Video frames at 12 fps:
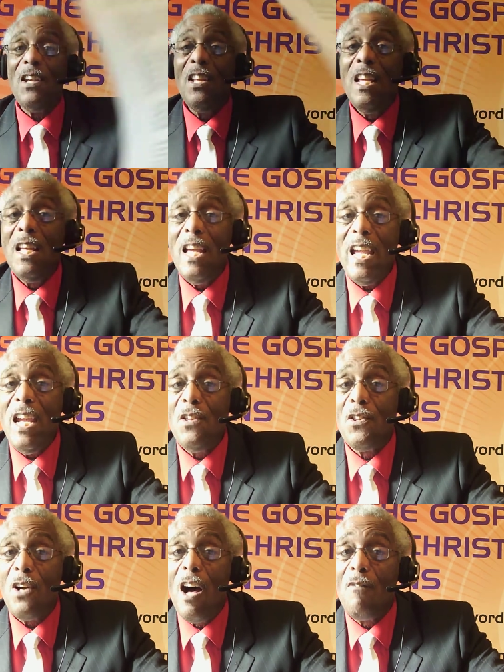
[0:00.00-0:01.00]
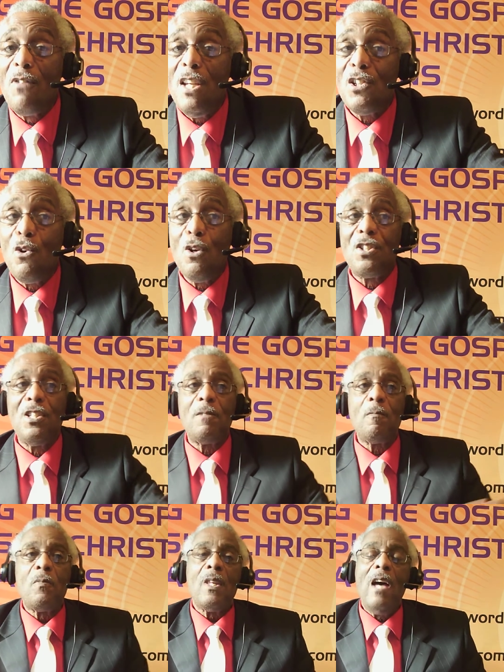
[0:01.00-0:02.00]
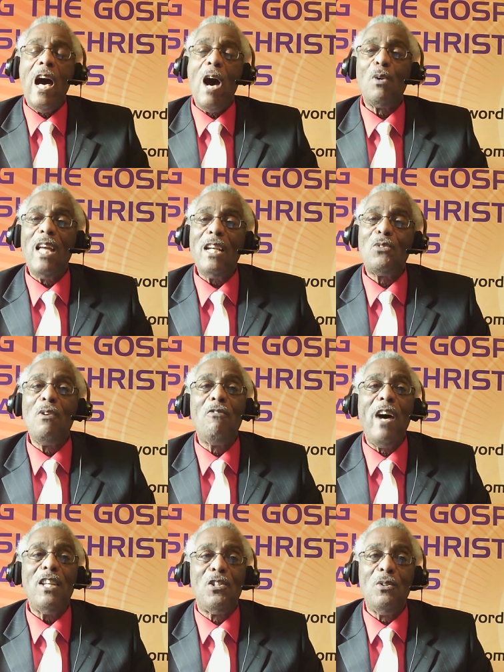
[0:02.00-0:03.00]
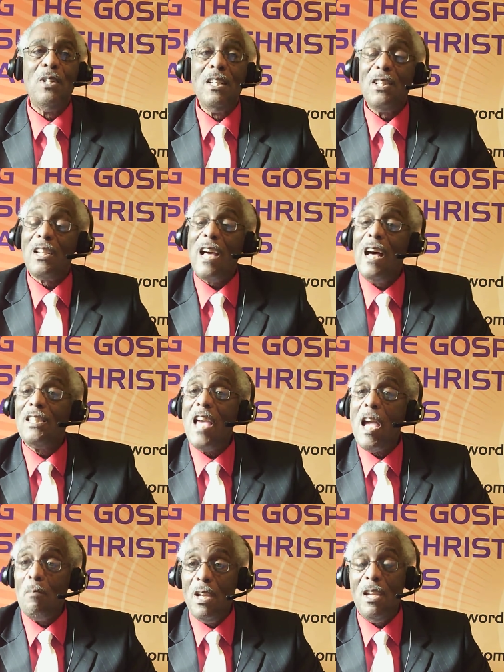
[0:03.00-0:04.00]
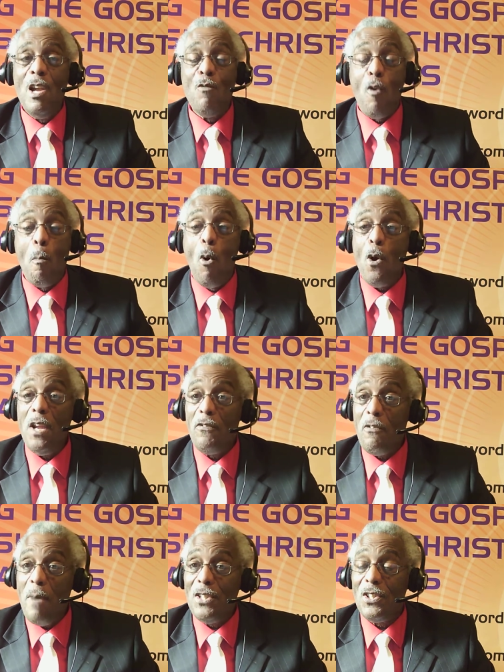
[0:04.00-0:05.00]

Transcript: to encourage you to enroll in the Paul Begley School of Prophecy,